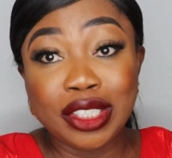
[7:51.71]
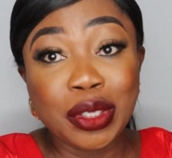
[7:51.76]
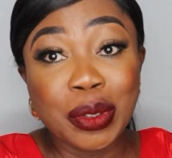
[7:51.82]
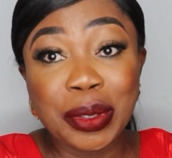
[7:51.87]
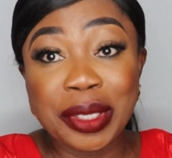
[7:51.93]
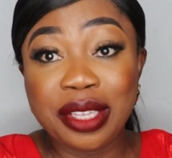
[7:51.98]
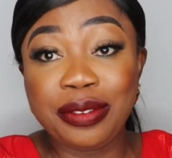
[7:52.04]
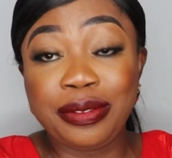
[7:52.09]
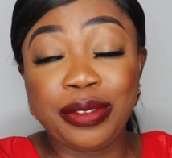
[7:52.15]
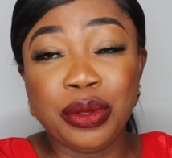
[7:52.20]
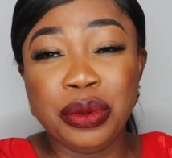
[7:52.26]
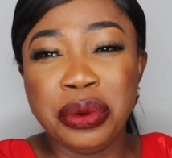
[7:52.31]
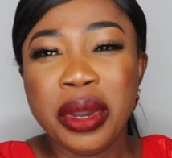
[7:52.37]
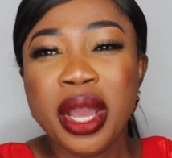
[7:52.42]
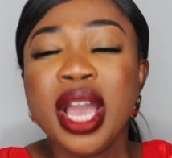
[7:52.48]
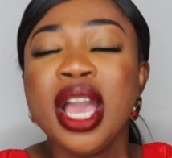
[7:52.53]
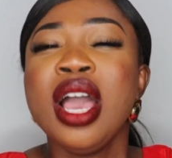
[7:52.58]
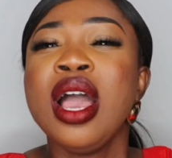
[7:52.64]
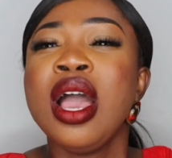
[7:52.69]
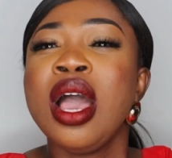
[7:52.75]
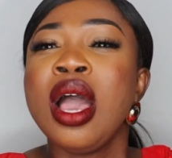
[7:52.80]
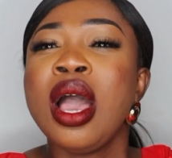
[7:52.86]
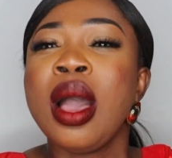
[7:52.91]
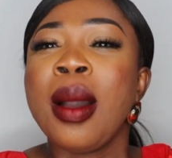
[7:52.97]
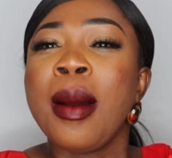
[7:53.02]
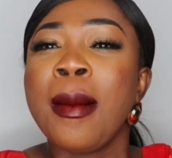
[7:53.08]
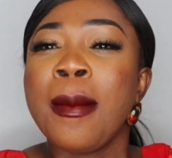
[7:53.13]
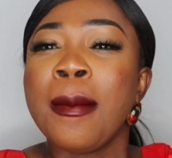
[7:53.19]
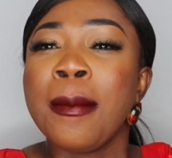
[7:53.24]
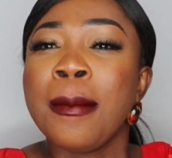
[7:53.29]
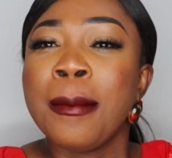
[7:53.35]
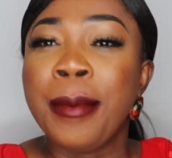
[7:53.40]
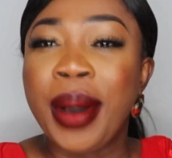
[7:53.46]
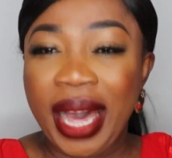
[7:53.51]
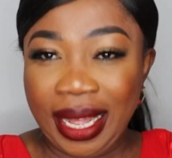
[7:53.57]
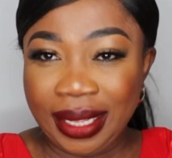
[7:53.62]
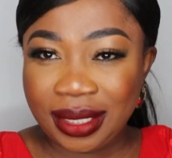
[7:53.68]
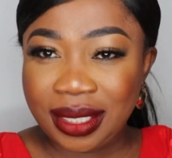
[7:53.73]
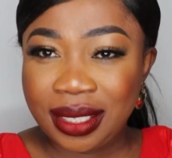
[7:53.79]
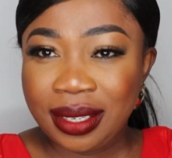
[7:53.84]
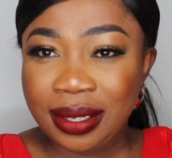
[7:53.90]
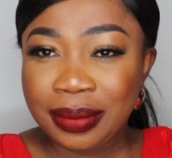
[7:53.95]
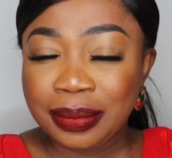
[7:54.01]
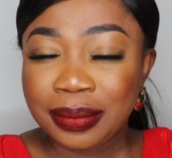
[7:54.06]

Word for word: they'll give you. But